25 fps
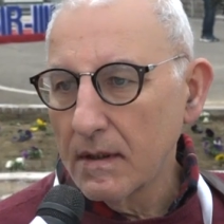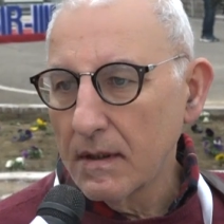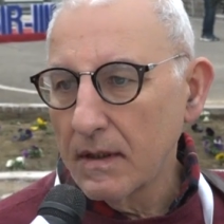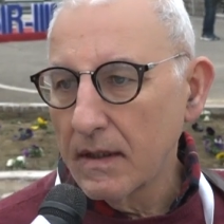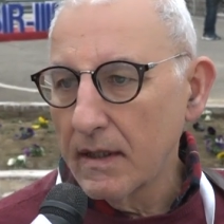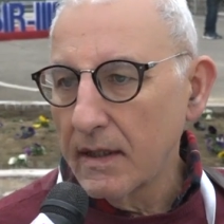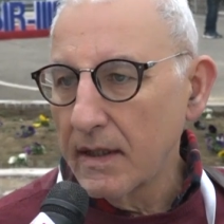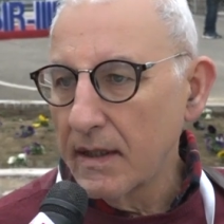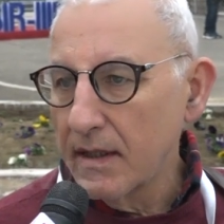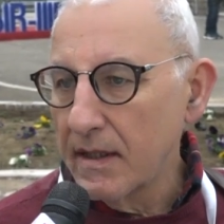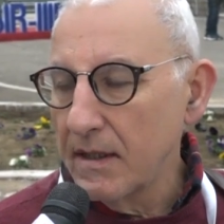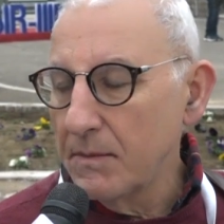
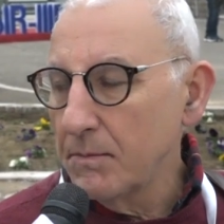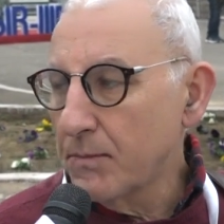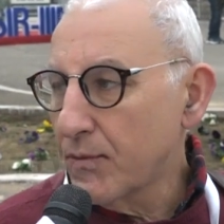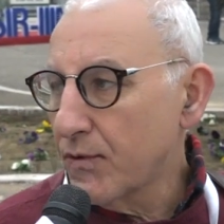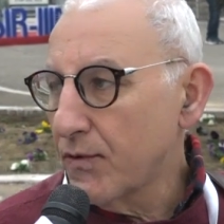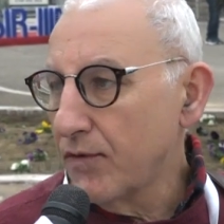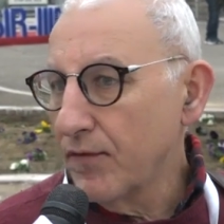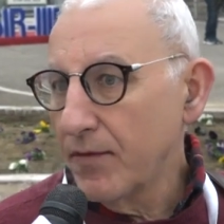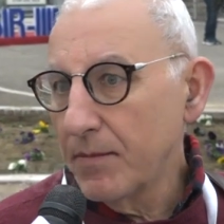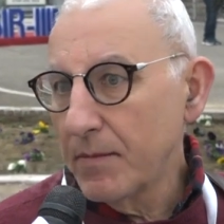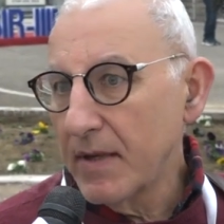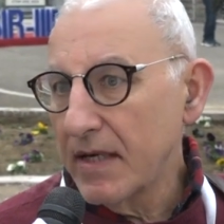uh,
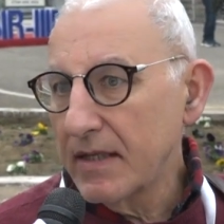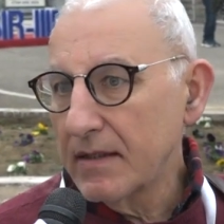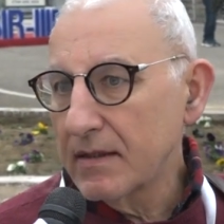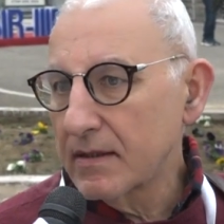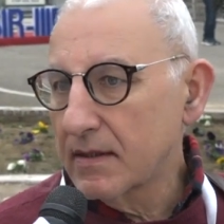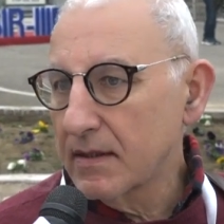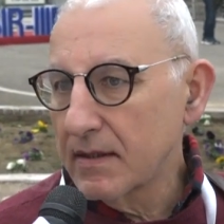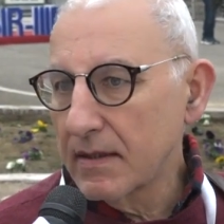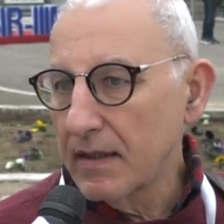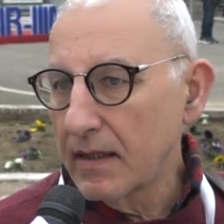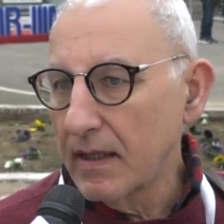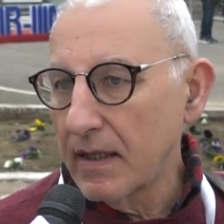
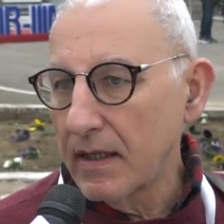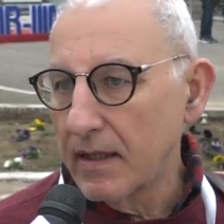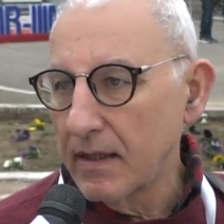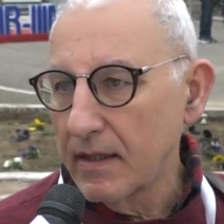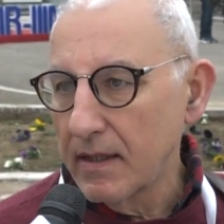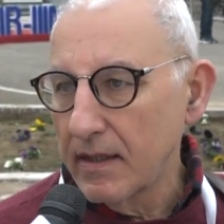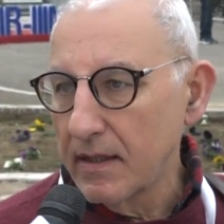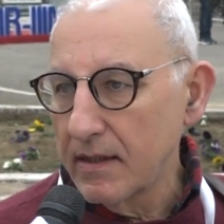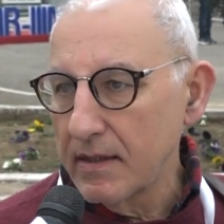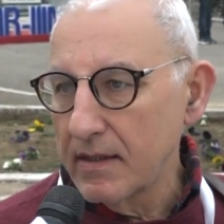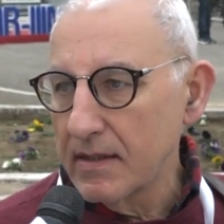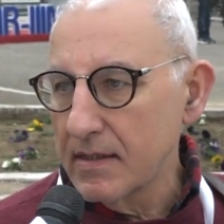improvement uh,
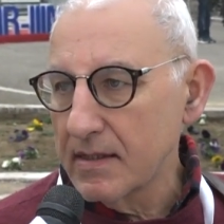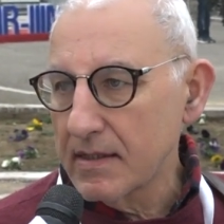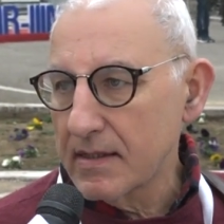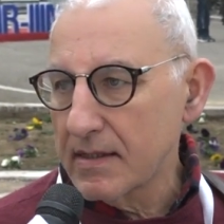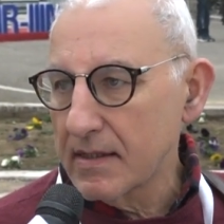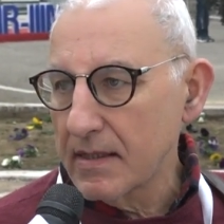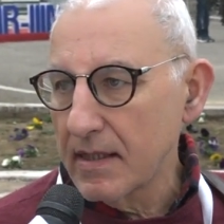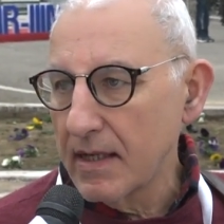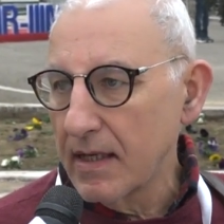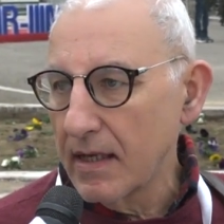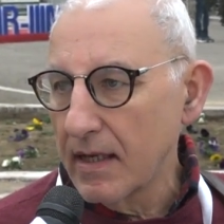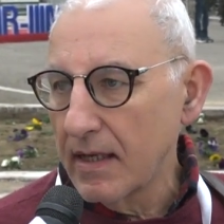
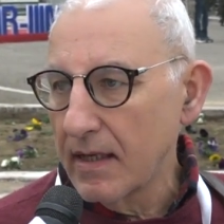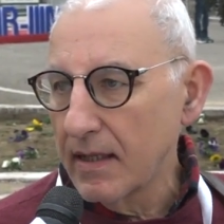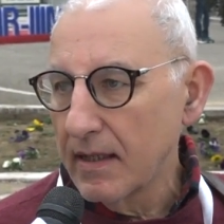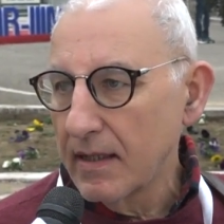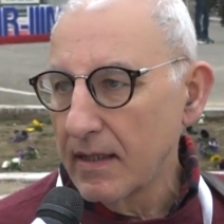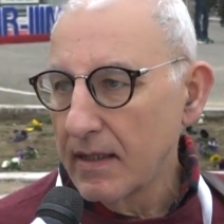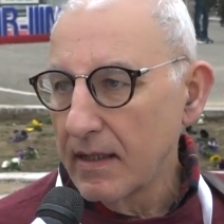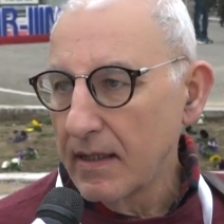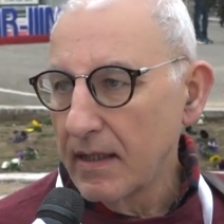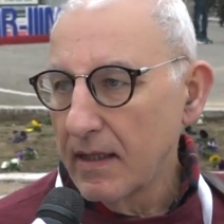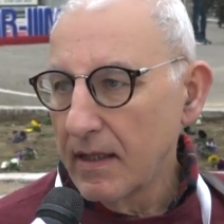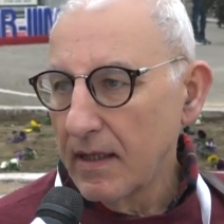is uh,
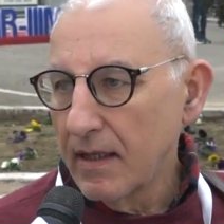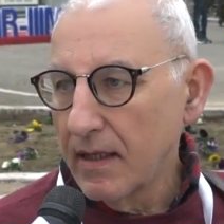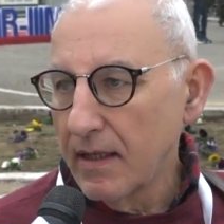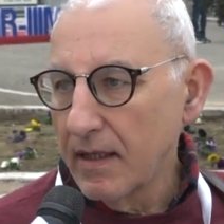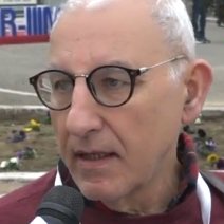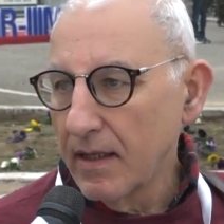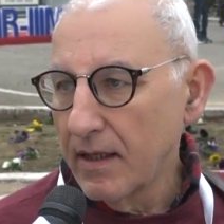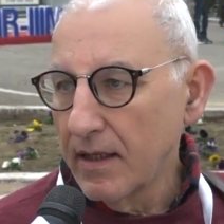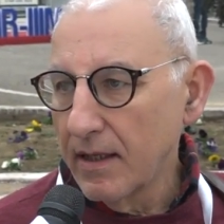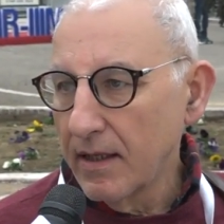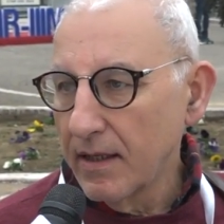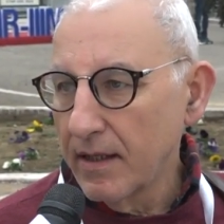
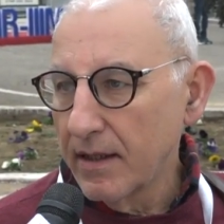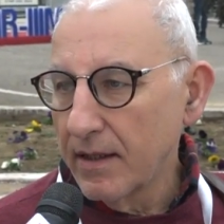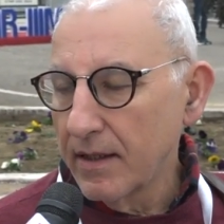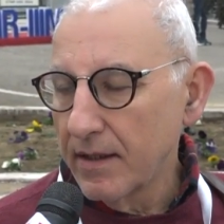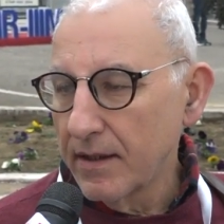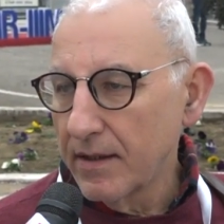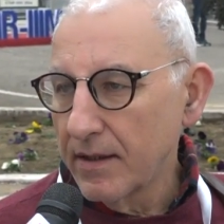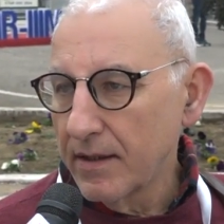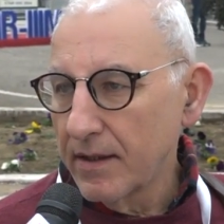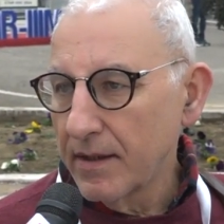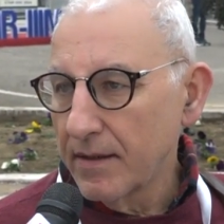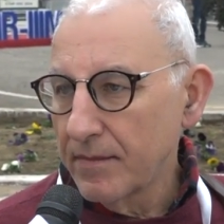
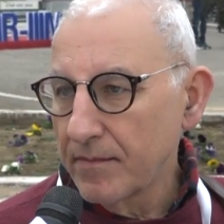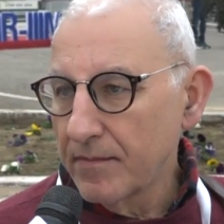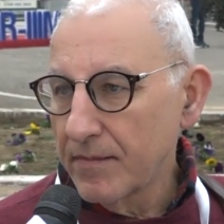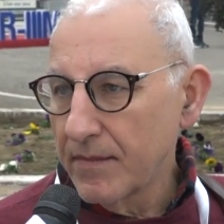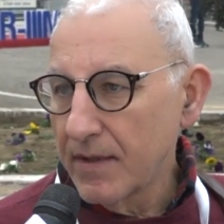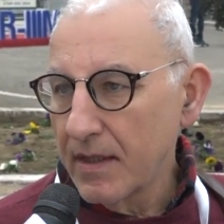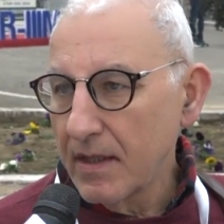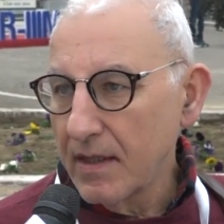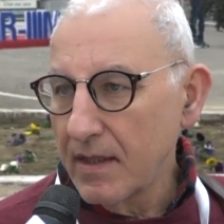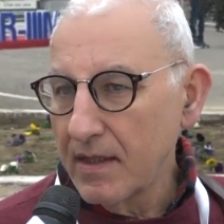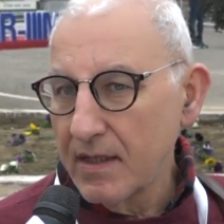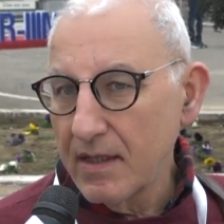uh,
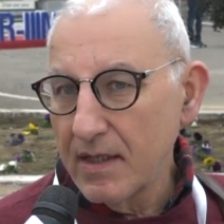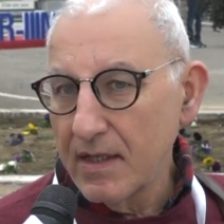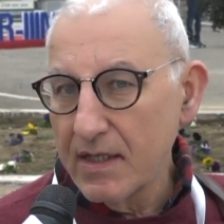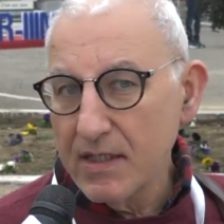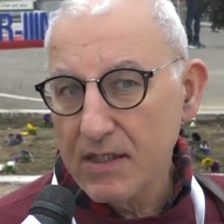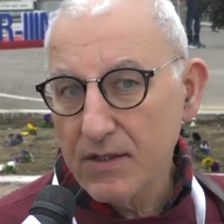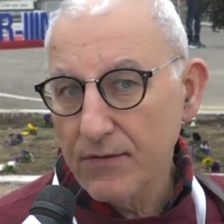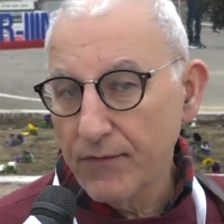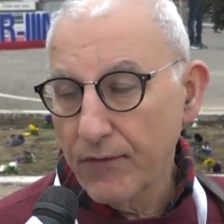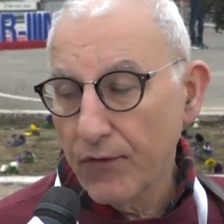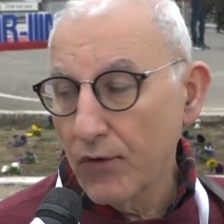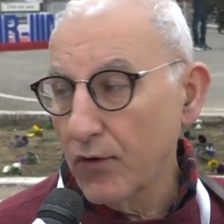
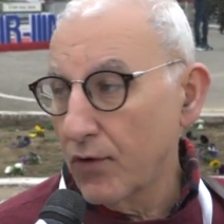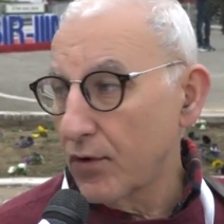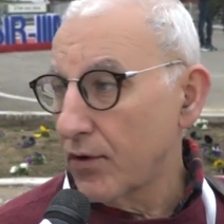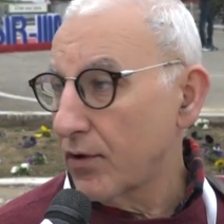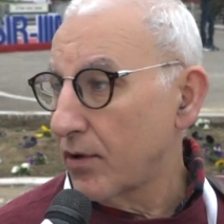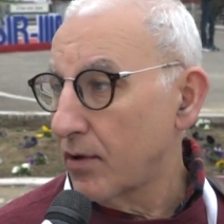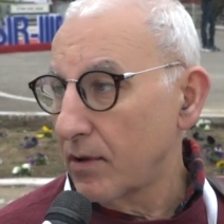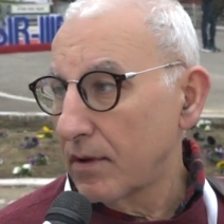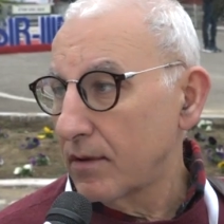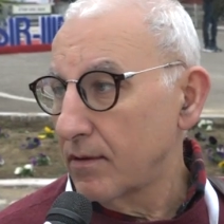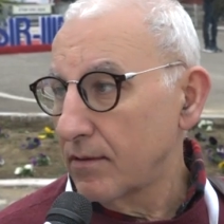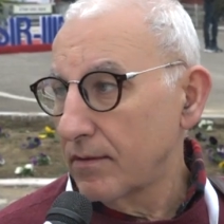is
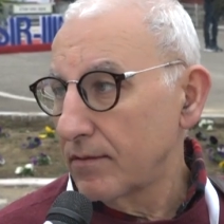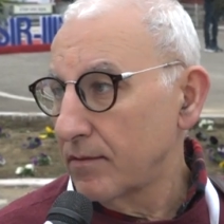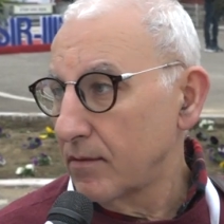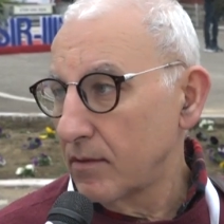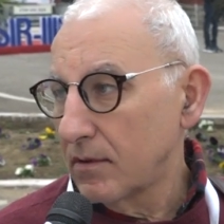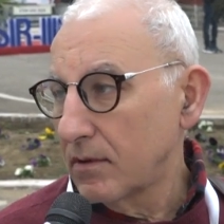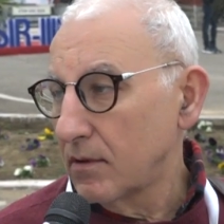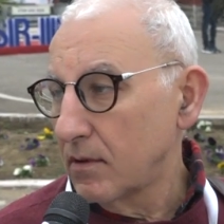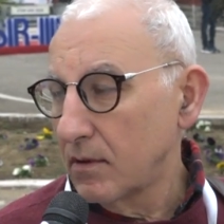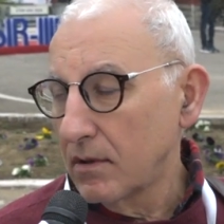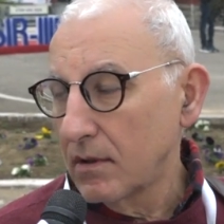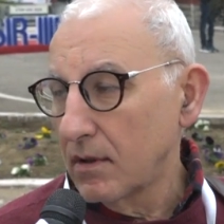for
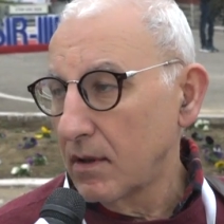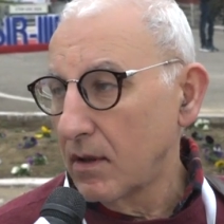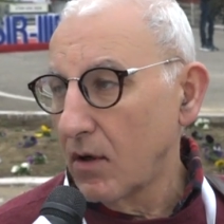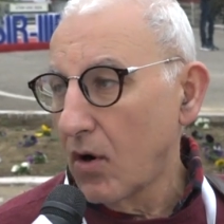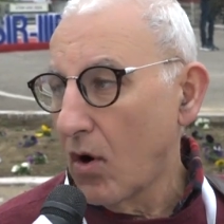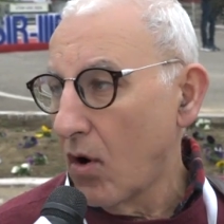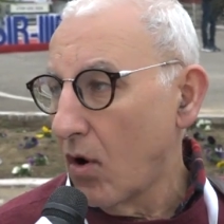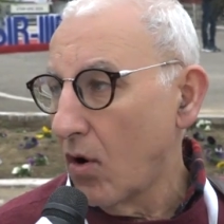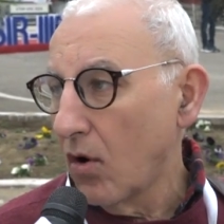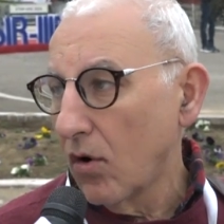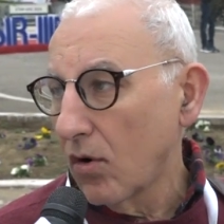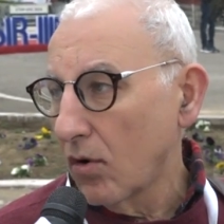
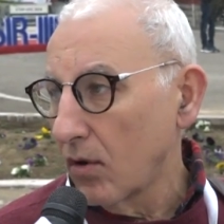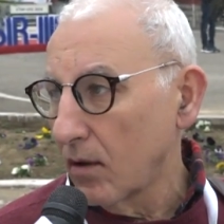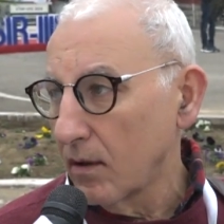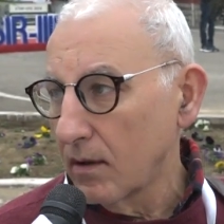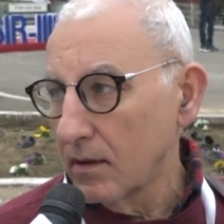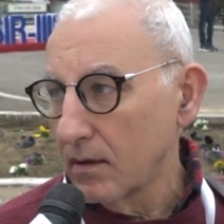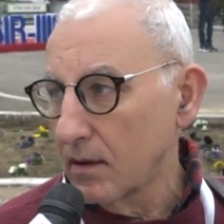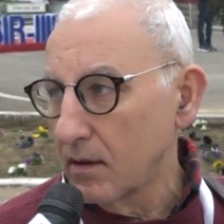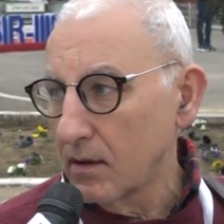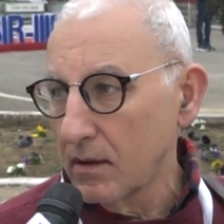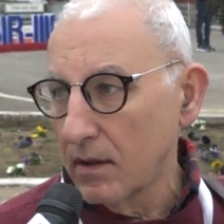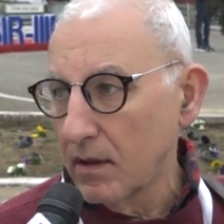all
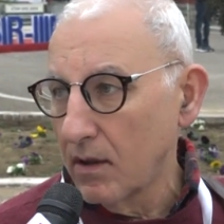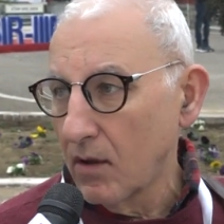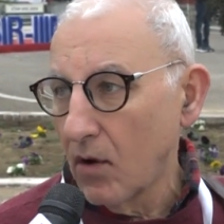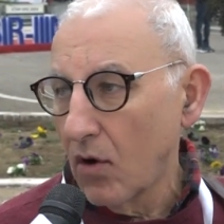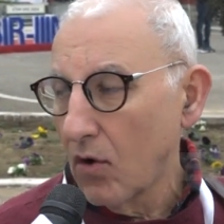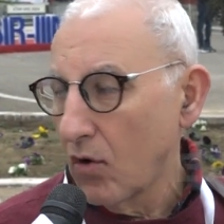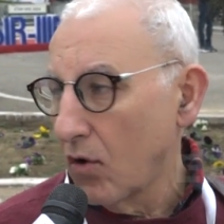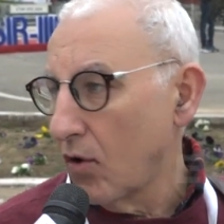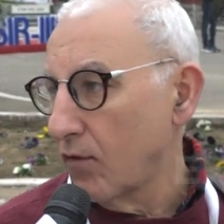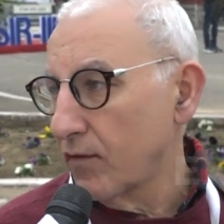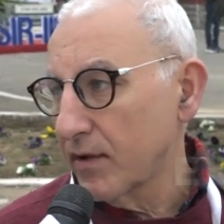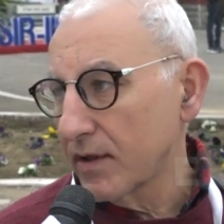uh,
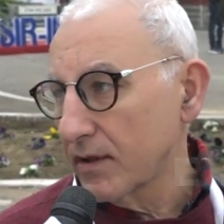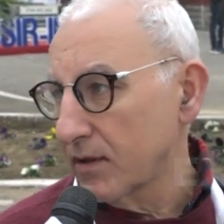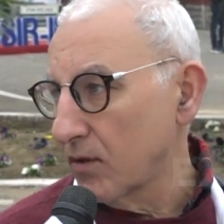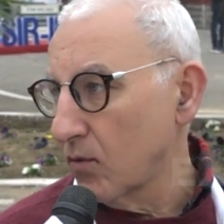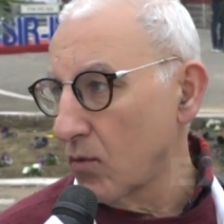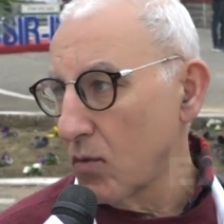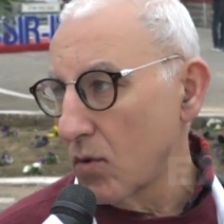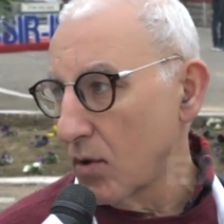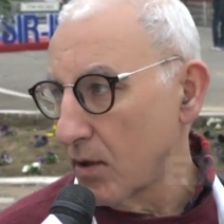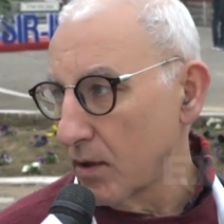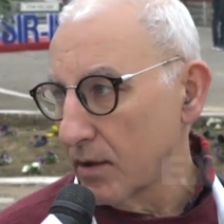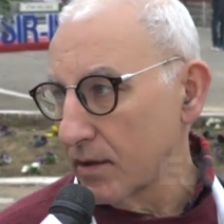all over the
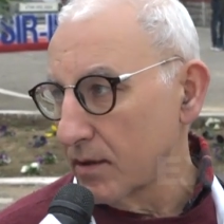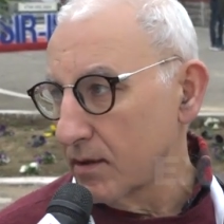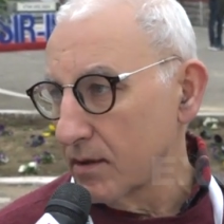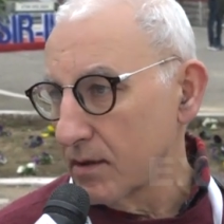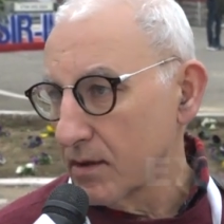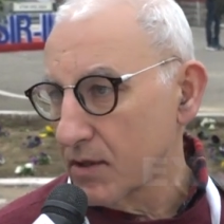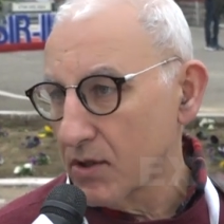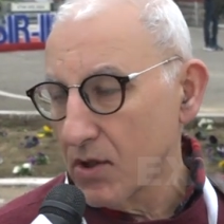world.